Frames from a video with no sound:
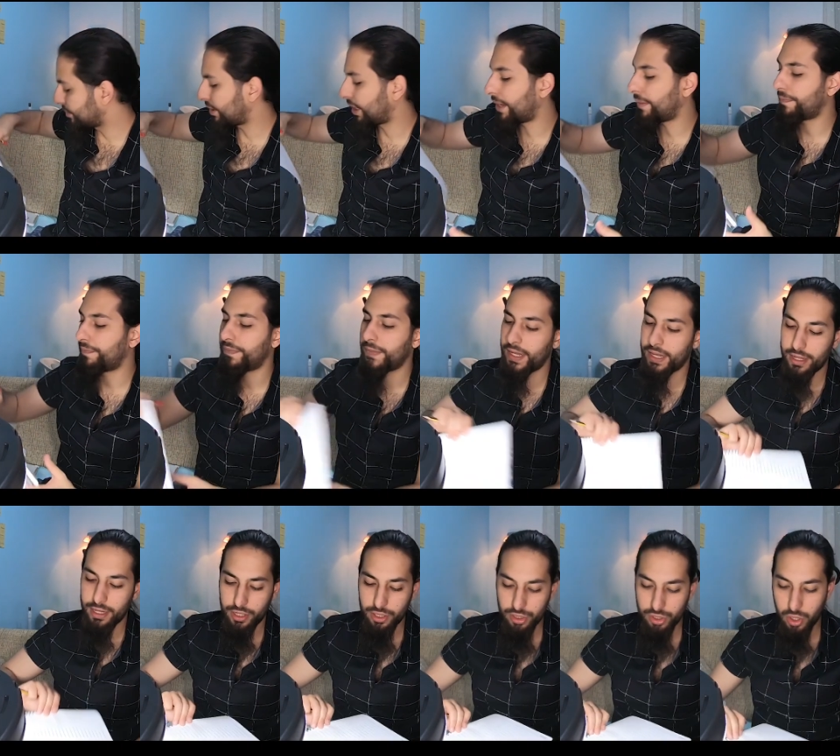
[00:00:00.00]
Okay,
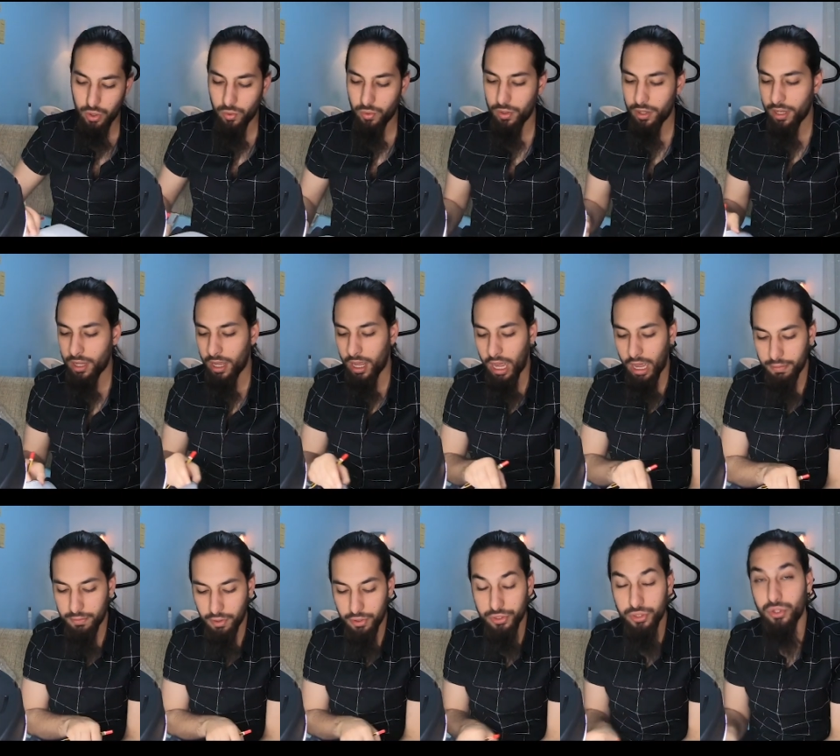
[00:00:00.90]
so
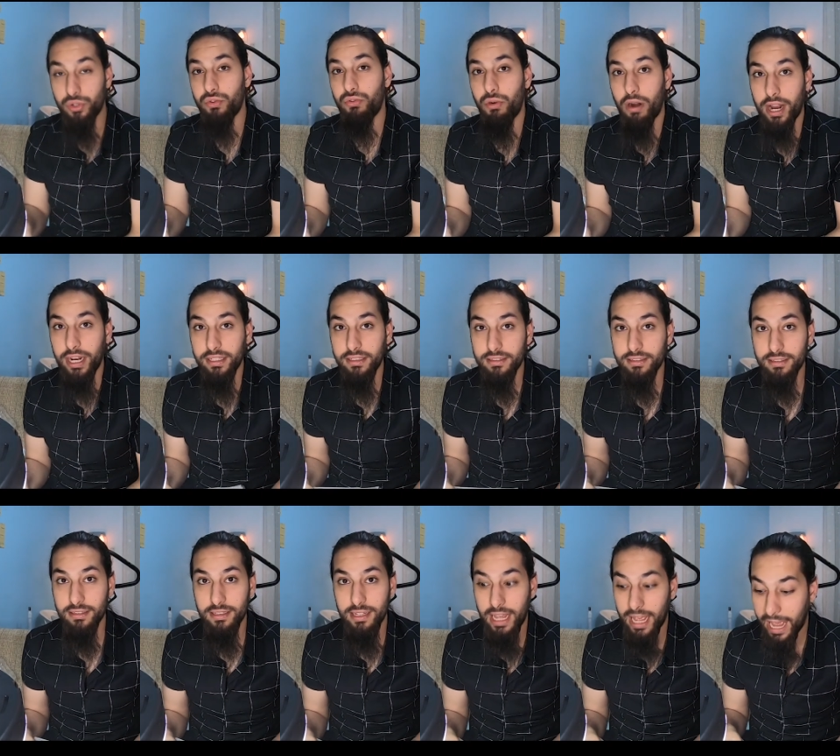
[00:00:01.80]
I'm going to
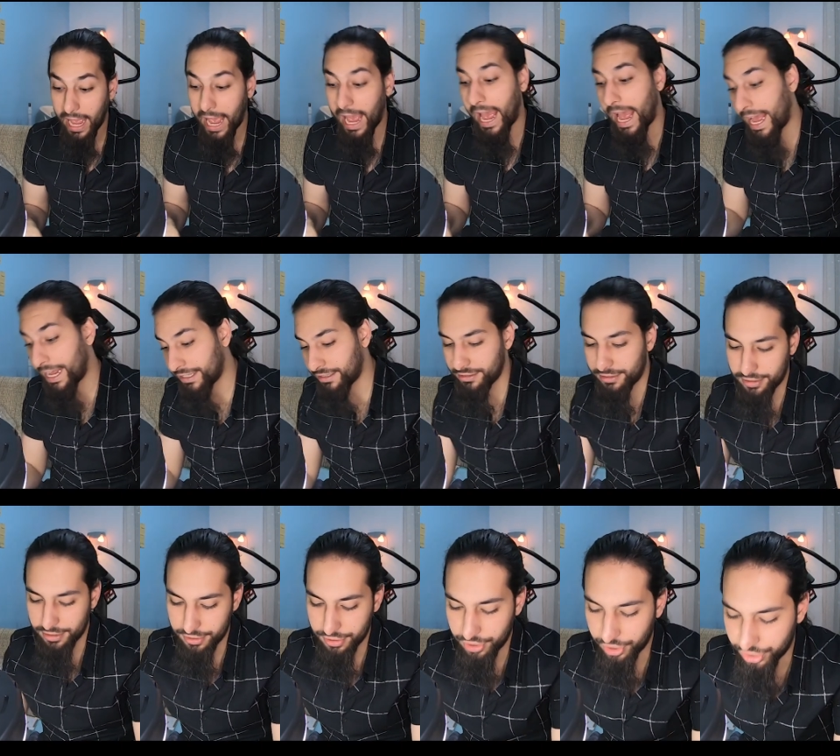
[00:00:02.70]
write and
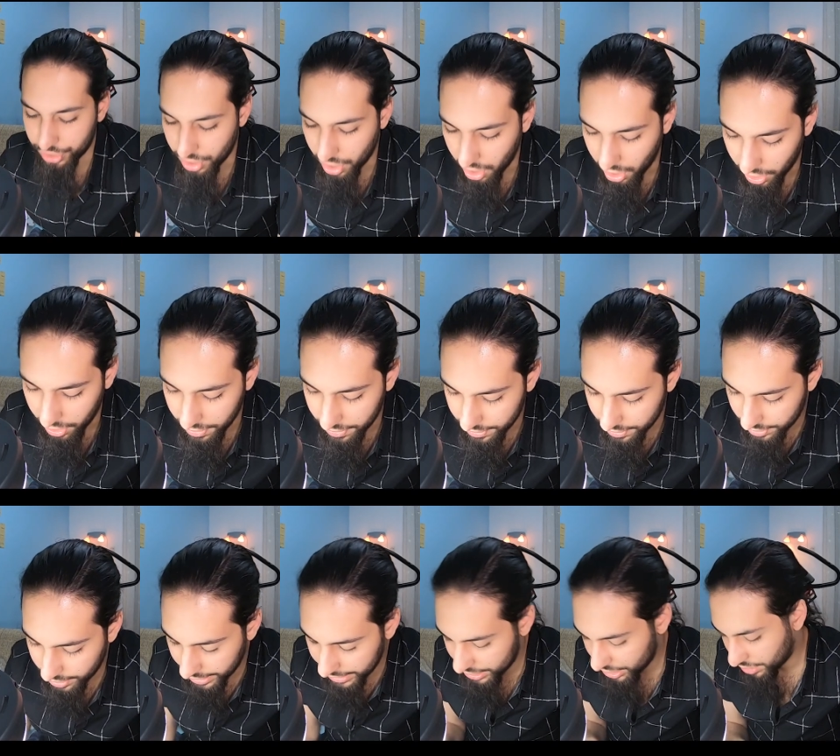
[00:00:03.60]
draw.
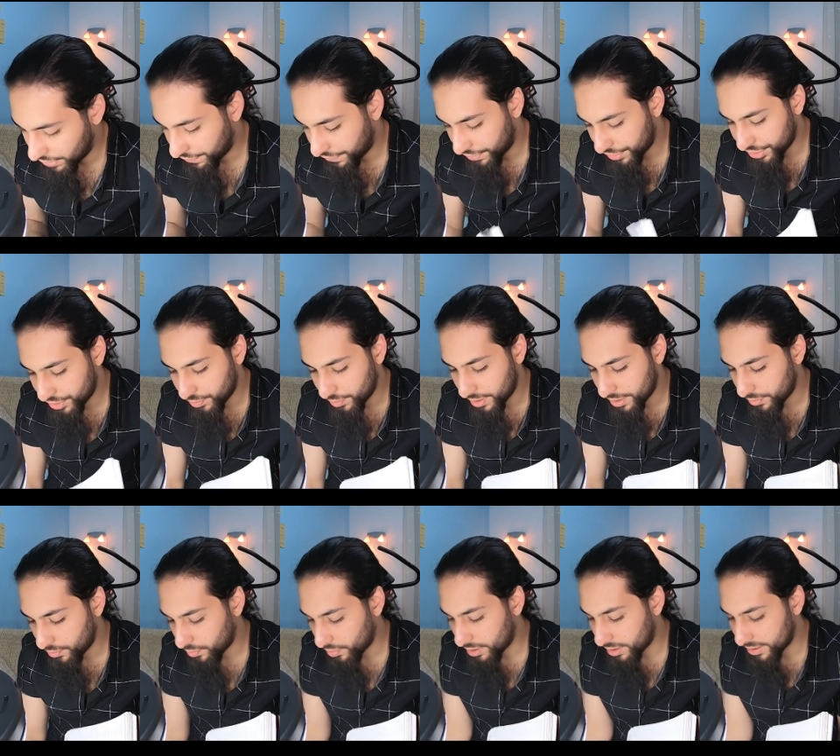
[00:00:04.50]
Okay, so the first
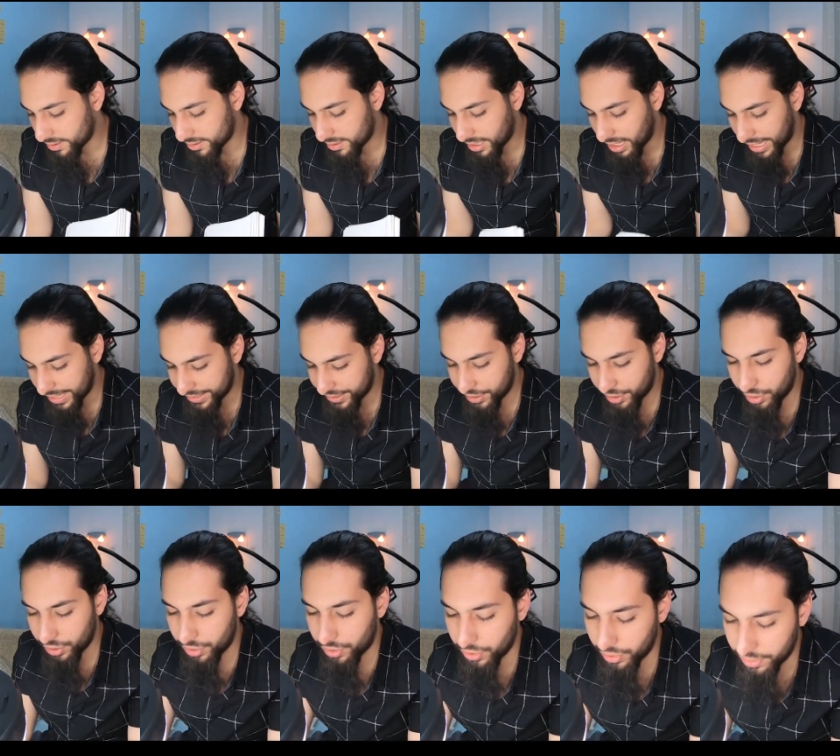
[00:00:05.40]
one was a
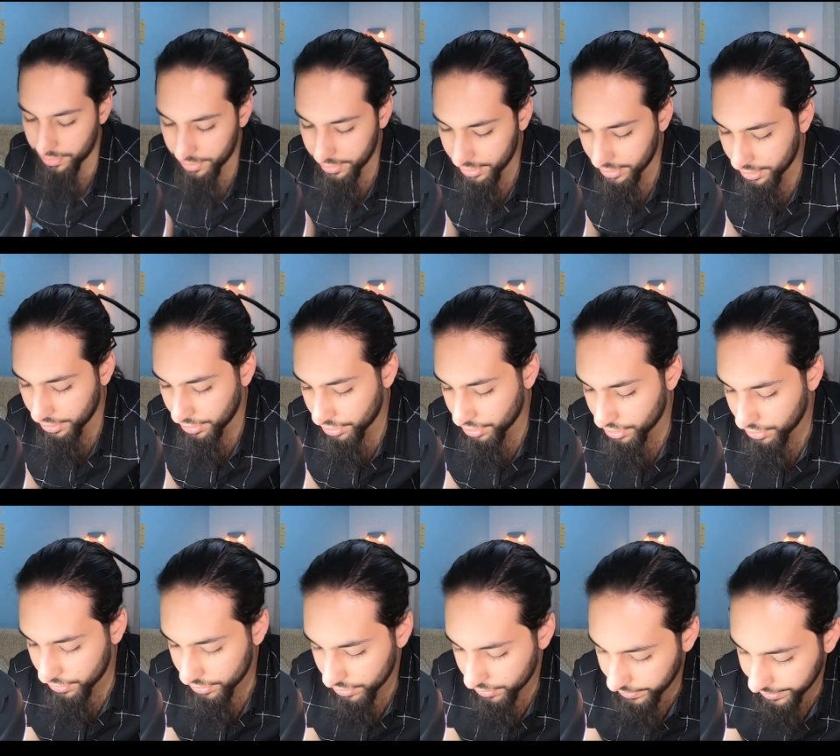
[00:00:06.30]
circle.
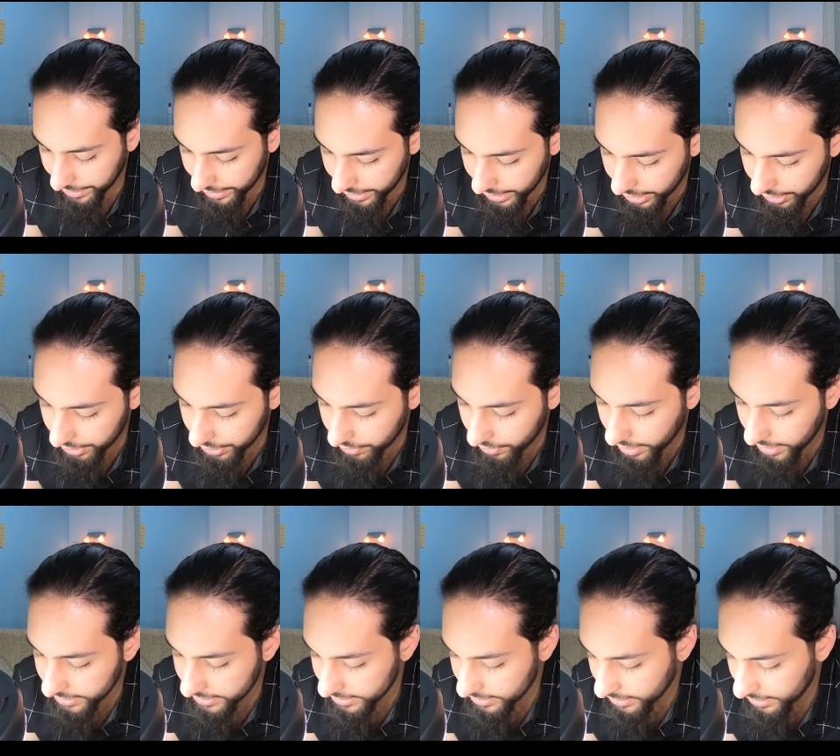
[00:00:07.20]
So here we
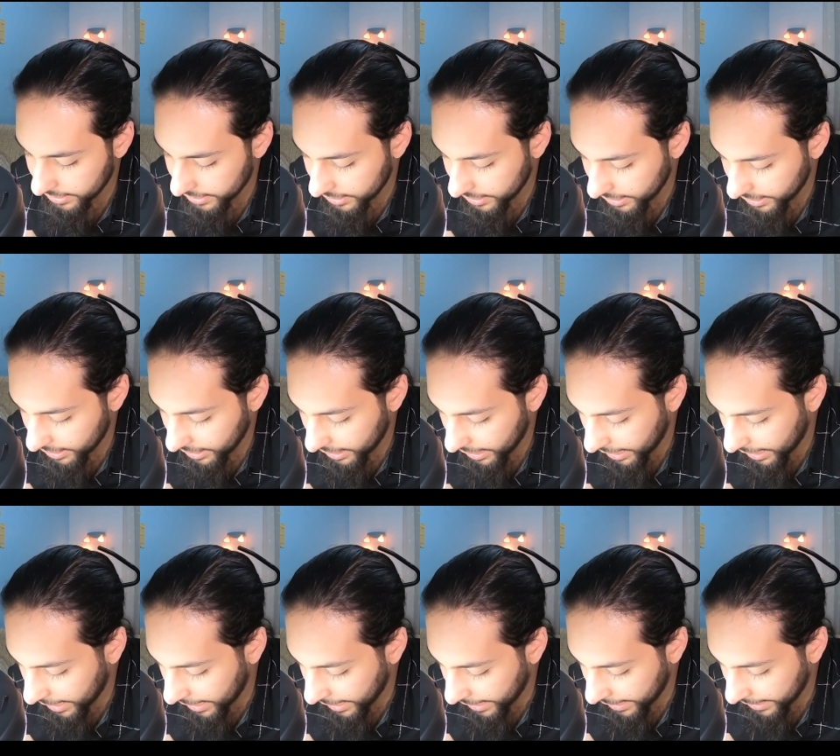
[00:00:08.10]
write
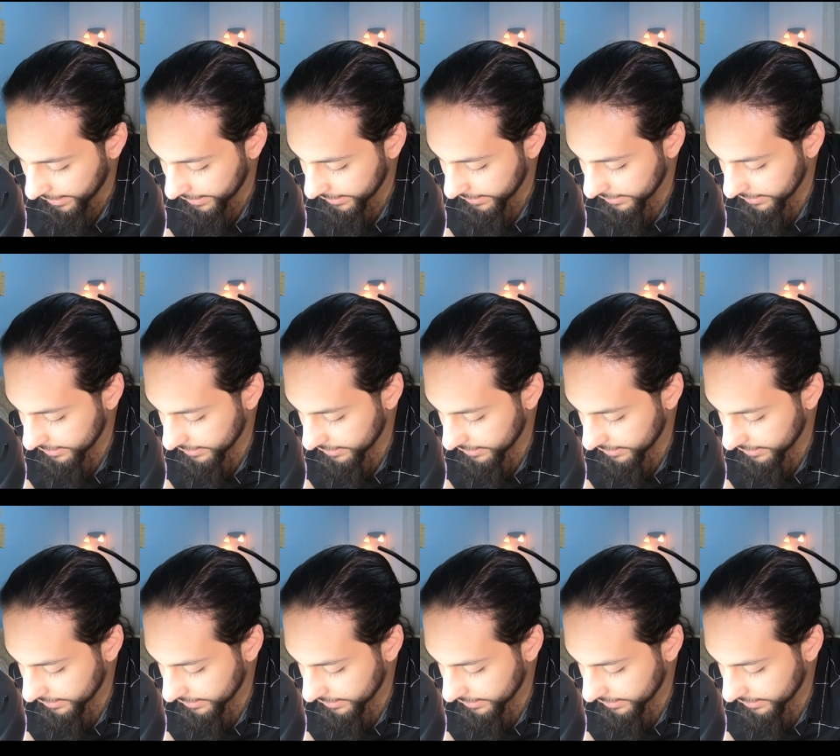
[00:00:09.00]
A,